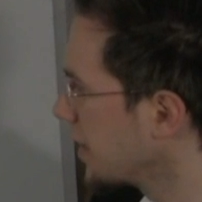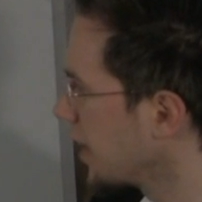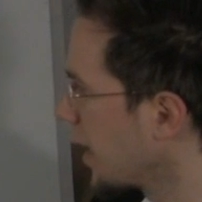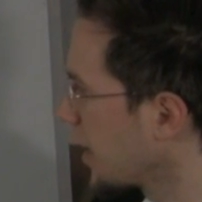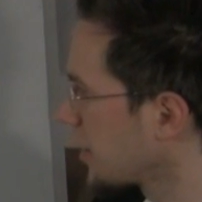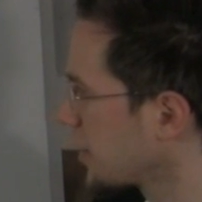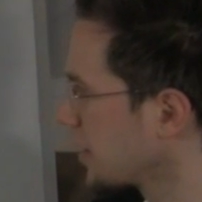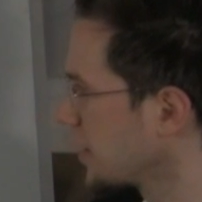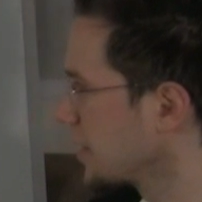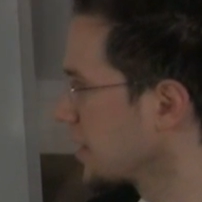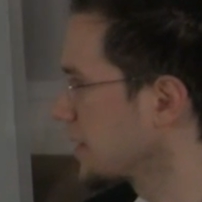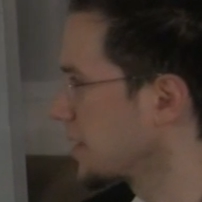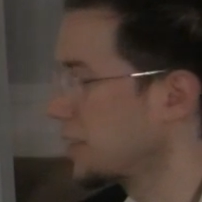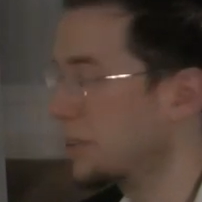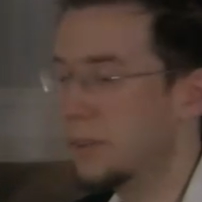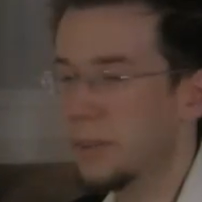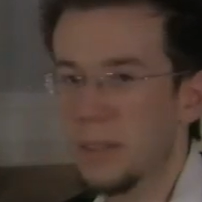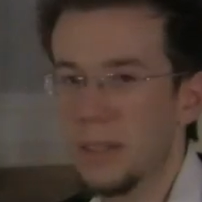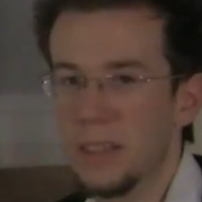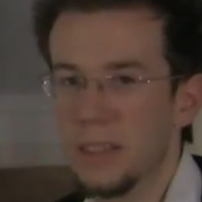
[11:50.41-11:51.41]
didn't actually
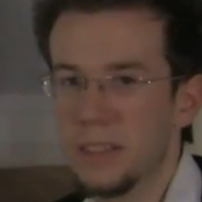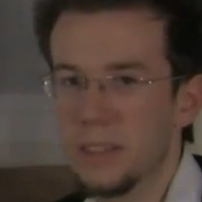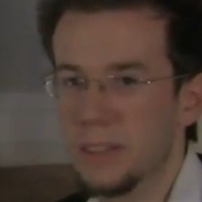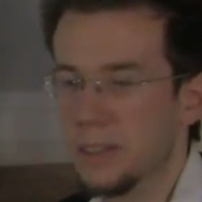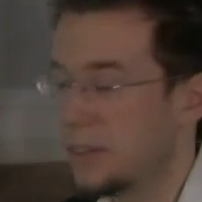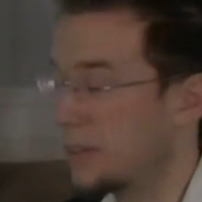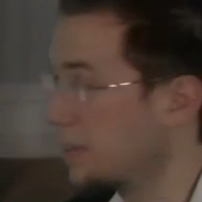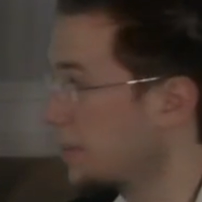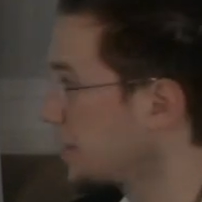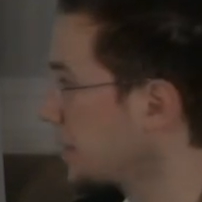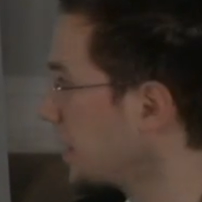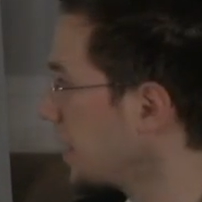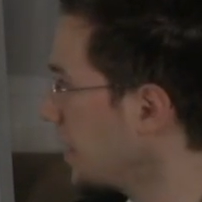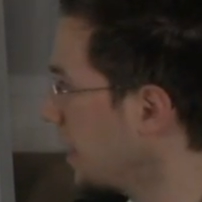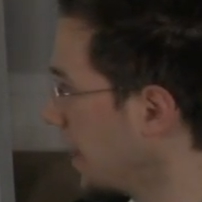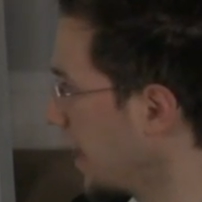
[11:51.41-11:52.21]
listen to it, so